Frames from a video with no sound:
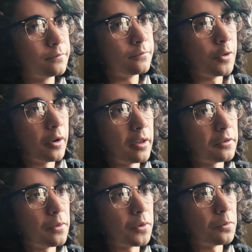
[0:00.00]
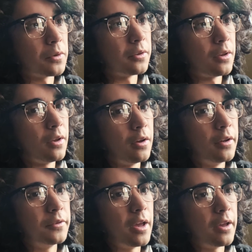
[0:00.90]
what did I say this was?
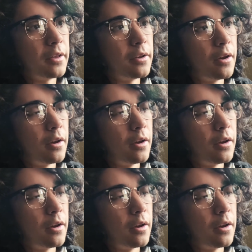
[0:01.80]
A dead